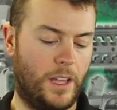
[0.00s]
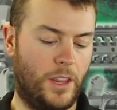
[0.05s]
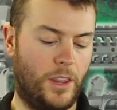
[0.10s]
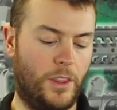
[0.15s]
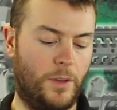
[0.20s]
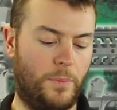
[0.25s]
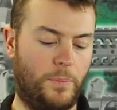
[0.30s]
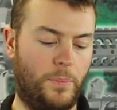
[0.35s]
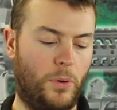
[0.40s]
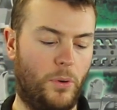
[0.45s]

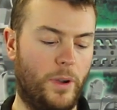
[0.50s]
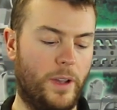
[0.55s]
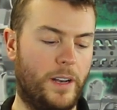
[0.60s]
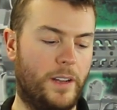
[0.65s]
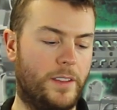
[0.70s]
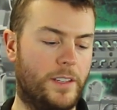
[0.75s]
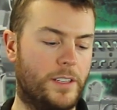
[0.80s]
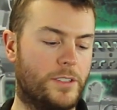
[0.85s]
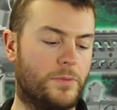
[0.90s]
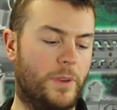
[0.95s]
The point
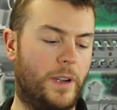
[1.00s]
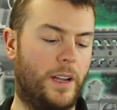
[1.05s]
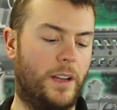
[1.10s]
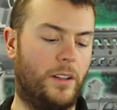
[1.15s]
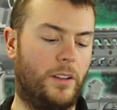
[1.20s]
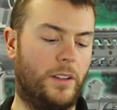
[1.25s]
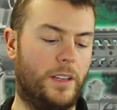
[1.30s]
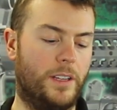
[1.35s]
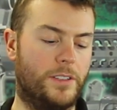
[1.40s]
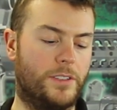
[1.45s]
of this
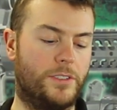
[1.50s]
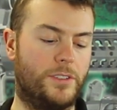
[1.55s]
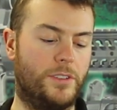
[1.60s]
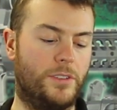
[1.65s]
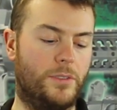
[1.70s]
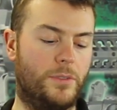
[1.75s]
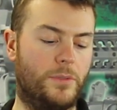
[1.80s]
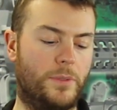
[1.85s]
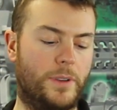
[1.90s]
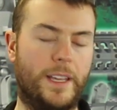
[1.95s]
rail is
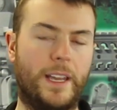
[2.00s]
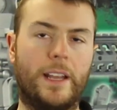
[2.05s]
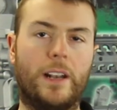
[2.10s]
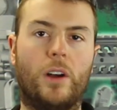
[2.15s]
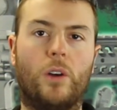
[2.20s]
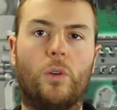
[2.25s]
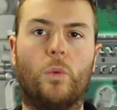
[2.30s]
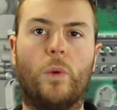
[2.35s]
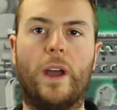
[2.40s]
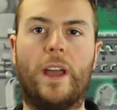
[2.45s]
to get
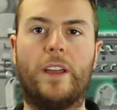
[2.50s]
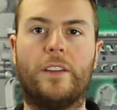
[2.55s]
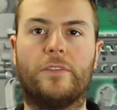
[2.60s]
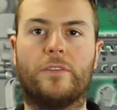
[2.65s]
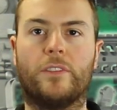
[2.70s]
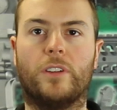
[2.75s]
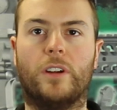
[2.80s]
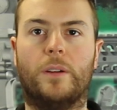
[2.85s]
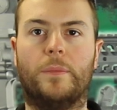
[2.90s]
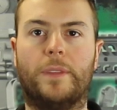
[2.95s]
away
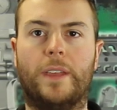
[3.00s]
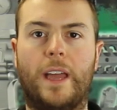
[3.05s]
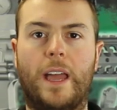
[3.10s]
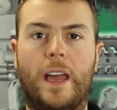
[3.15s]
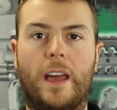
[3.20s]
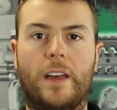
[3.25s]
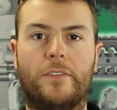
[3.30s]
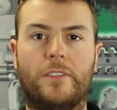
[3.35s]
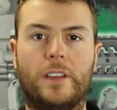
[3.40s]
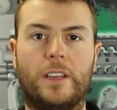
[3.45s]
from the
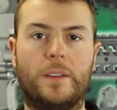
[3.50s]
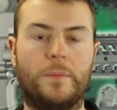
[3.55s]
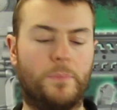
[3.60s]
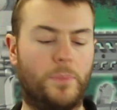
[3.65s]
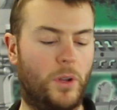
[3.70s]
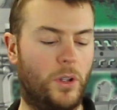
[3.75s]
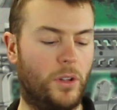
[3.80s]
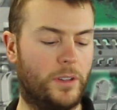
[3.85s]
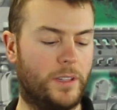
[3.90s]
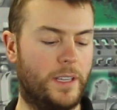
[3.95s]
heavy,
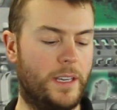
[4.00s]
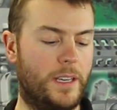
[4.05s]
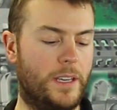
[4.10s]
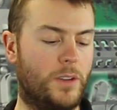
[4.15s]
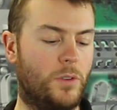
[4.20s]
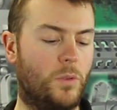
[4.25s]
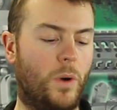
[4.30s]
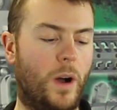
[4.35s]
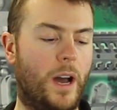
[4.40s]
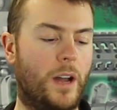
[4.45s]

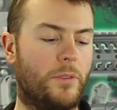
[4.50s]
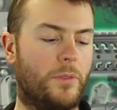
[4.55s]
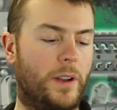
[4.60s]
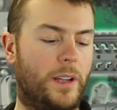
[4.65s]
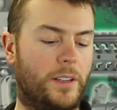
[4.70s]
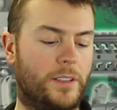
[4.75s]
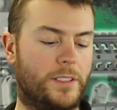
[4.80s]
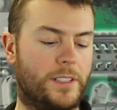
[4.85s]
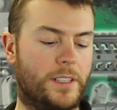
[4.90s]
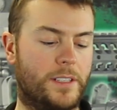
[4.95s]
bulky quad
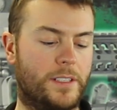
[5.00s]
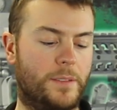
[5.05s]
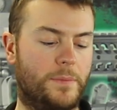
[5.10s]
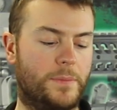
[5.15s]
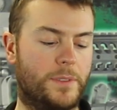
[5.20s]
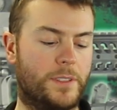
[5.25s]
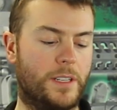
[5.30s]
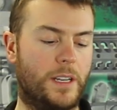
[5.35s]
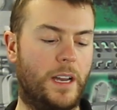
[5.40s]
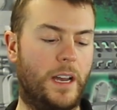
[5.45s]
rail
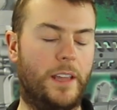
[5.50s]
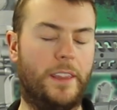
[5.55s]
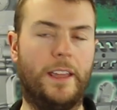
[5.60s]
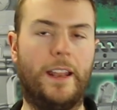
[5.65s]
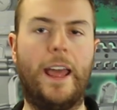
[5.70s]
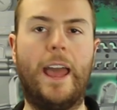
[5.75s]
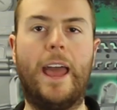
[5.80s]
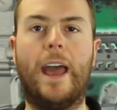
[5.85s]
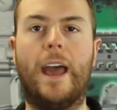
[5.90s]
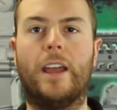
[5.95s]
systems
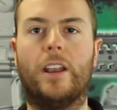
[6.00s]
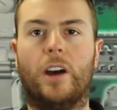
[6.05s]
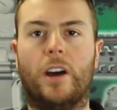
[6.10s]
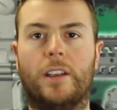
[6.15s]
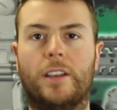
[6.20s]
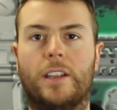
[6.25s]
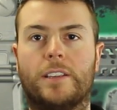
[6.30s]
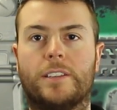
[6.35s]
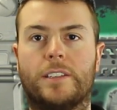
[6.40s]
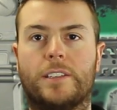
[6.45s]
that add
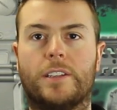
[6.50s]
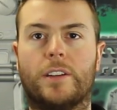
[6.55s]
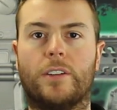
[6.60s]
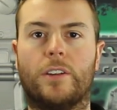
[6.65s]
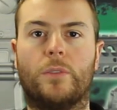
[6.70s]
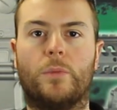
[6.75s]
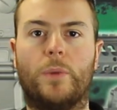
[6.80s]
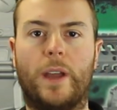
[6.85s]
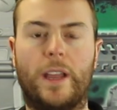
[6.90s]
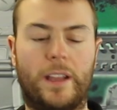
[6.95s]

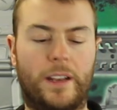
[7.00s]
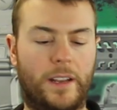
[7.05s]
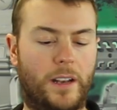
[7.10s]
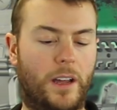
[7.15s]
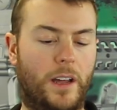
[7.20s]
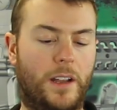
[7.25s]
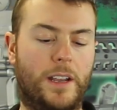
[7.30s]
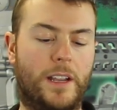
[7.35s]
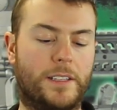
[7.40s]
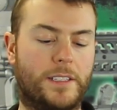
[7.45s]
unnecessary weight and
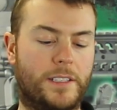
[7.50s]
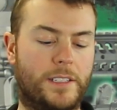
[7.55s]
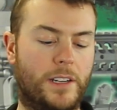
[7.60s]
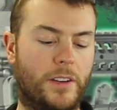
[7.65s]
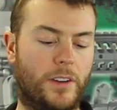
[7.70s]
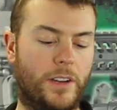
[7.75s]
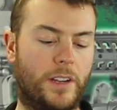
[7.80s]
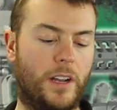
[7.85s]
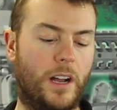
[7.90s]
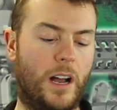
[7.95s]

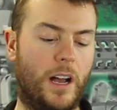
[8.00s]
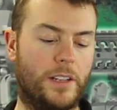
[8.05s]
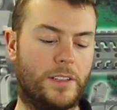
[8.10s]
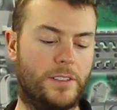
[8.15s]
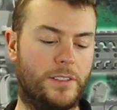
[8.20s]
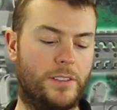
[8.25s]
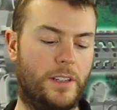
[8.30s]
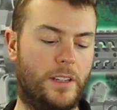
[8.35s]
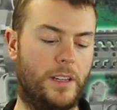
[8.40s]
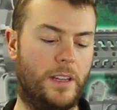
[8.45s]
unnecessary
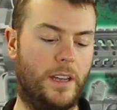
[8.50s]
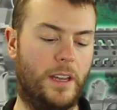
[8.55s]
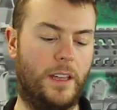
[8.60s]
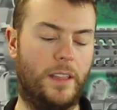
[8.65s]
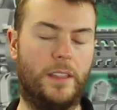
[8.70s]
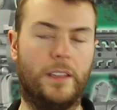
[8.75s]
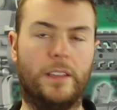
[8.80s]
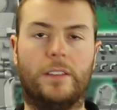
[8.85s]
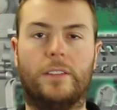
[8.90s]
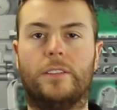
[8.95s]
costs
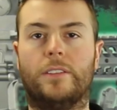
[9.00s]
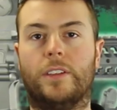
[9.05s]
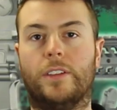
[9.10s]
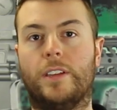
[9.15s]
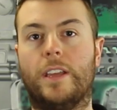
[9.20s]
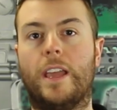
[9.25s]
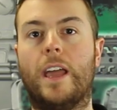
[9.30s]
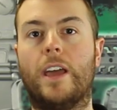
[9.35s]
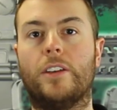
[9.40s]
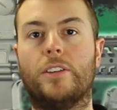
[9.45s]
that
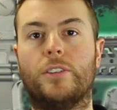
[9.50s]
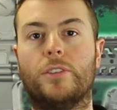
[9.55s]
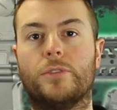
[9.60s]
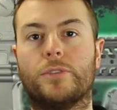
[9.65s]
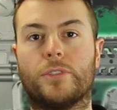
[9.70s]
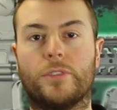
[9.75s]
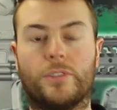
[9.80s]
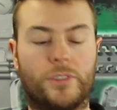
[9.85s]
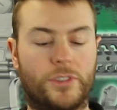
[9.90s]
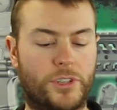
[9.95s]
the end
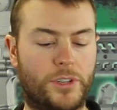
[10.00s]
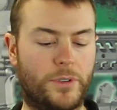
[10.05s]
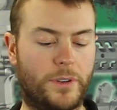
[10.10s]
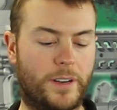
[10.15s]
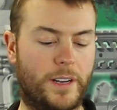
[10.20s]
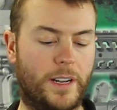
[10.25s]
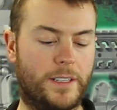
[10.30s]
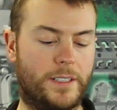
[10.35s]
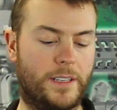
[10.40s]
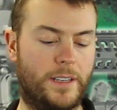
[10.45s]
user, the
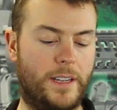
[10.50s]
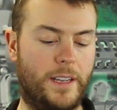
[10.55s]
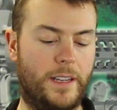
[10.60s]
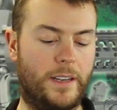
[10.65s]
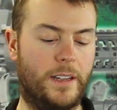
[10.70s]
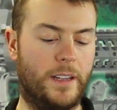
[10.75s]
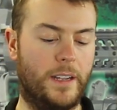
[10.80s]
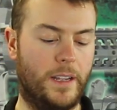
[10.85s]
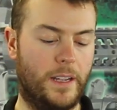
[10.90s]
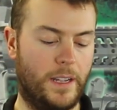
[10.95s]
shooter, doesn't
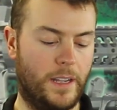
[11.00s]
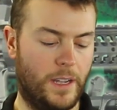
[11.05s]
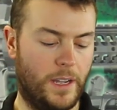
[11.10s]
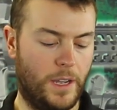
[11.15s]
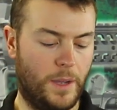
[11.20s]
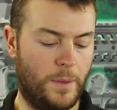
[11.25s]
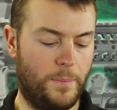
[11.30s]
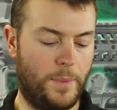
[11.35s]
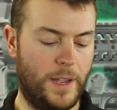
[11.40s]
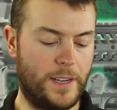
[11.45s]
need.
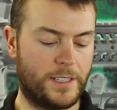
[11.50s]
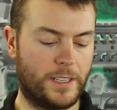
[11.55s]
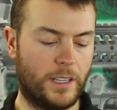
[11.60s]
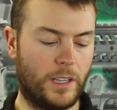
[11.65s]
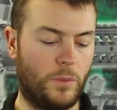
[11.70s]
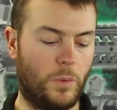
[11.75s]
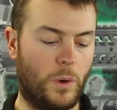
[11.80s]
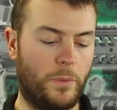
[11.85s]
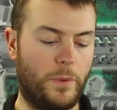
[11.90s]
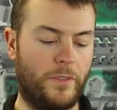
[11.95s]

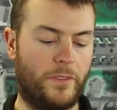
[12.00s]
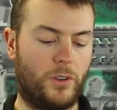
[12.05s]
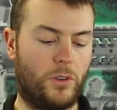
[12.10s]
Basically what we've